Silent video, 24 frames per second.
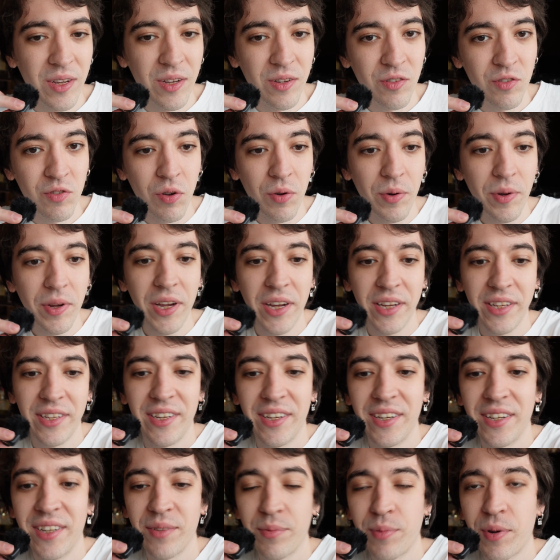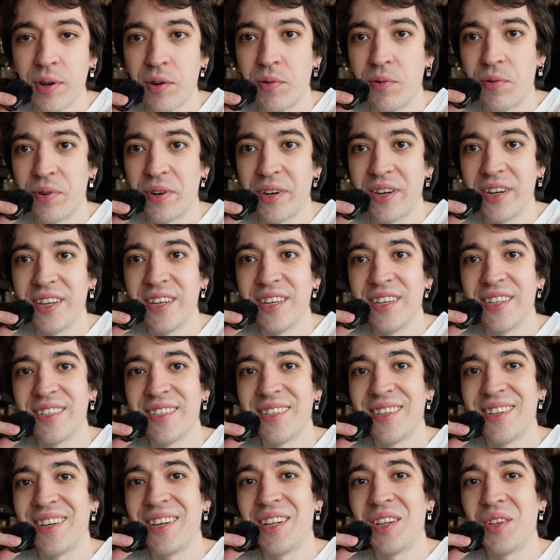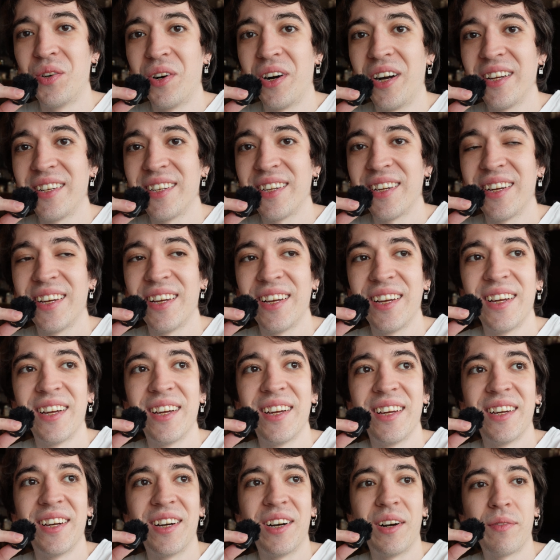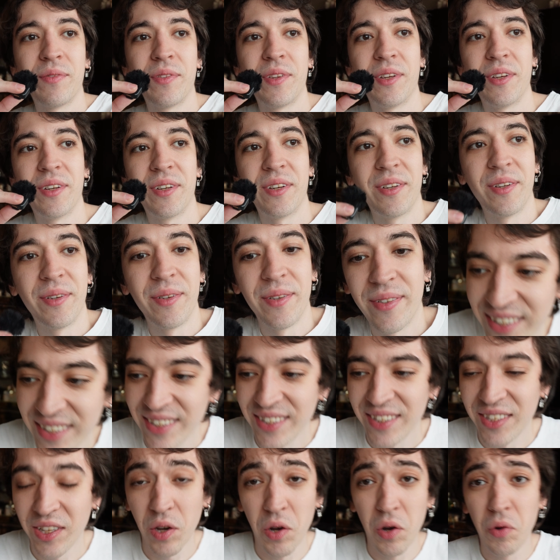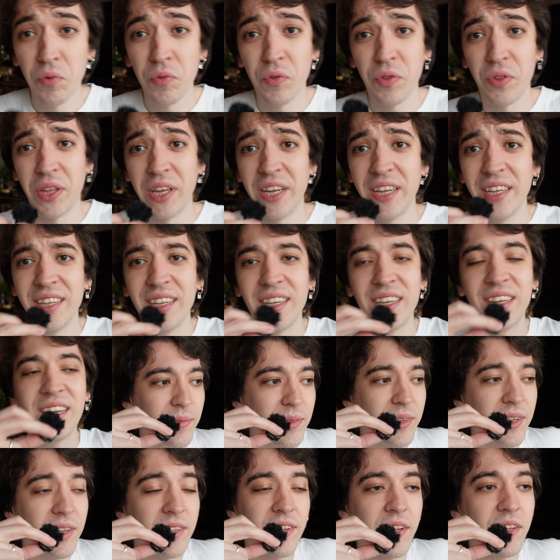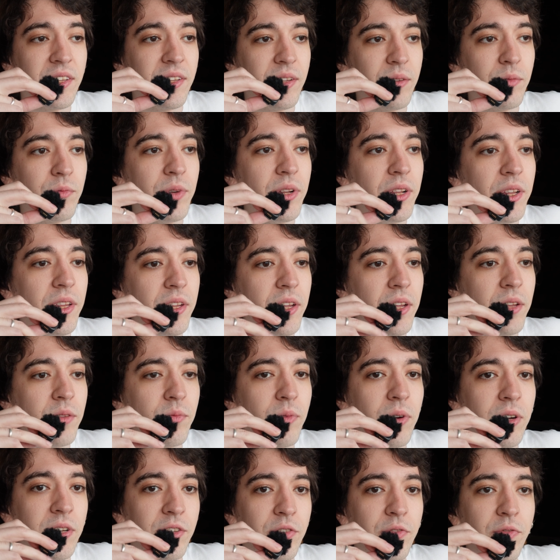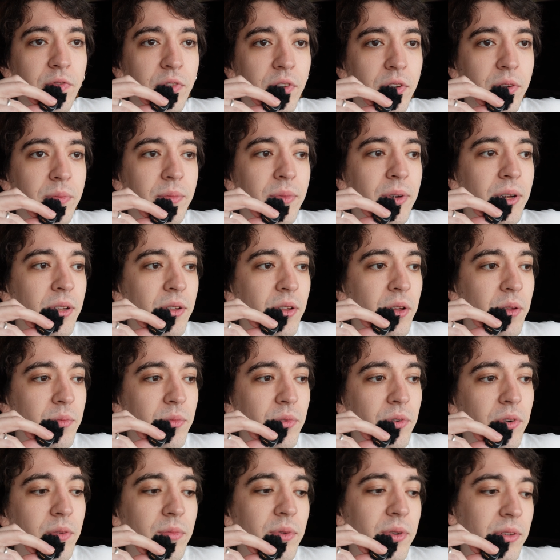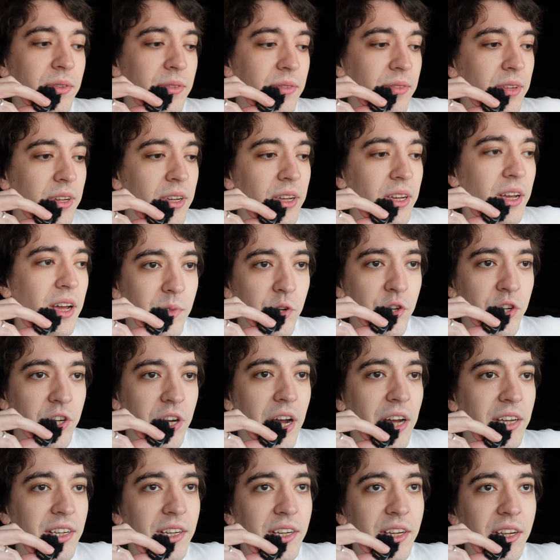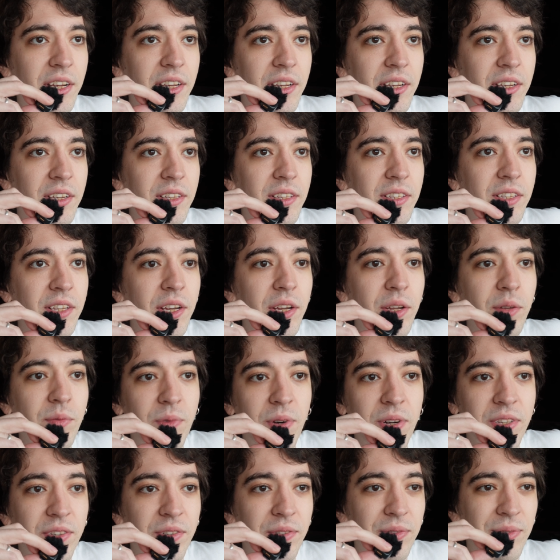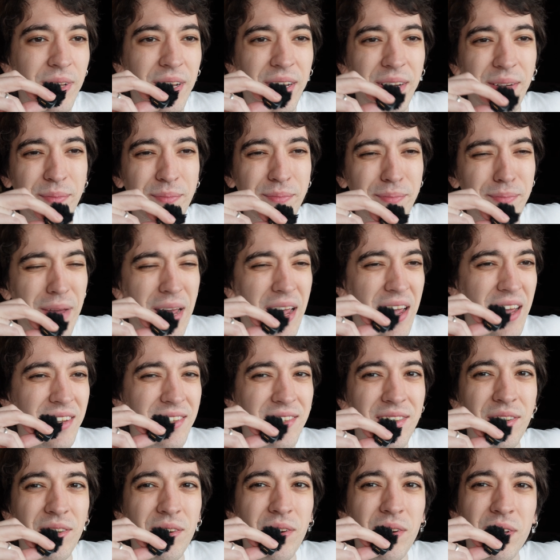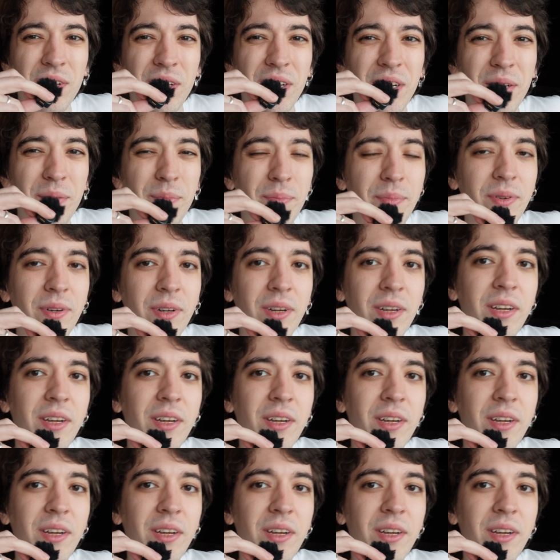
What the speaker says: Sorry I didn't record a lot of the whole thing, because I really did want to film a lot more, but shy and I didn't want to like mess it all up